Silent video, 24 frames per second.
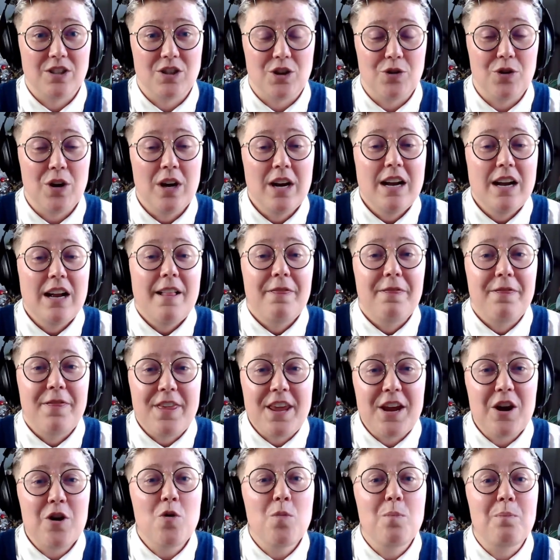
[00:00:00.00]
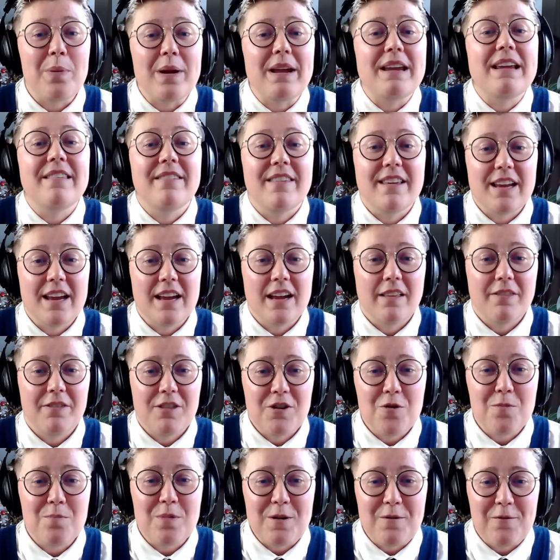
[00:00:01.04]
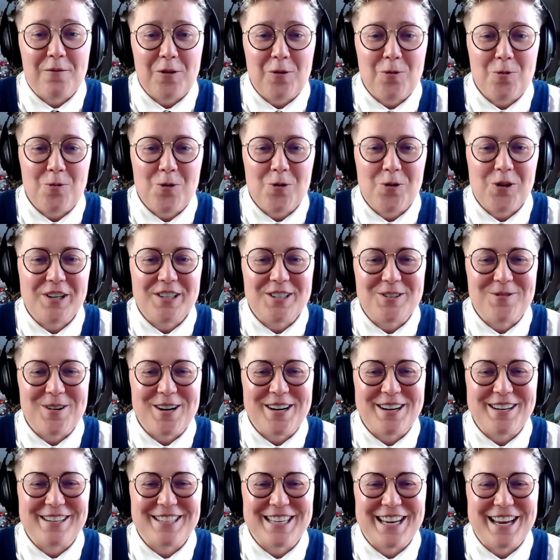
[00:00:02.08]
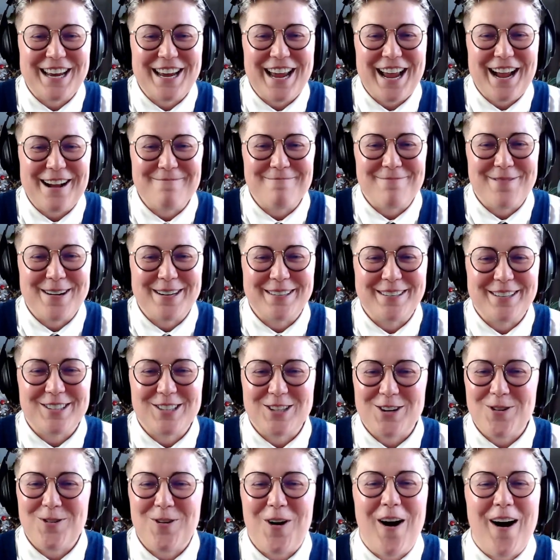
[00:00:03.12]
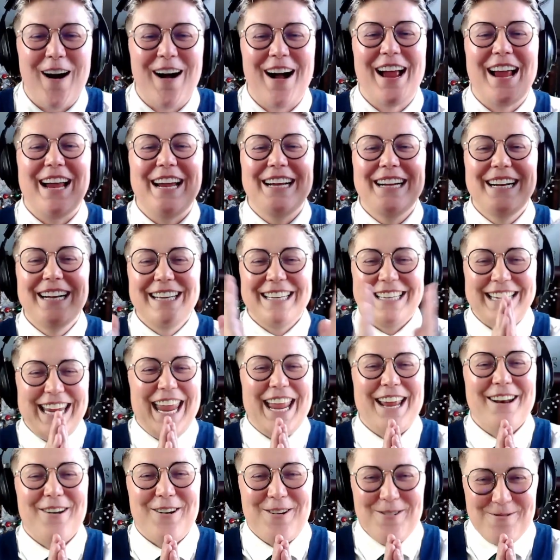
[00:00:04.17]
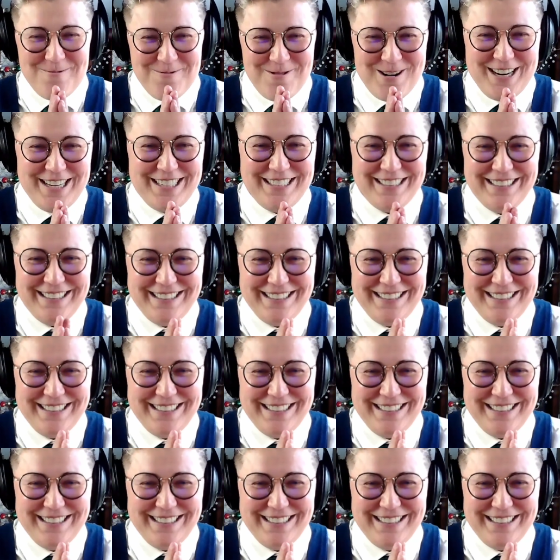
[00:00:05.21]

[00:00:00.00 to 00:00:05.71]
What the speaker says: So they'll be there. There'll be full noise ready to bring the two. I cannot wait.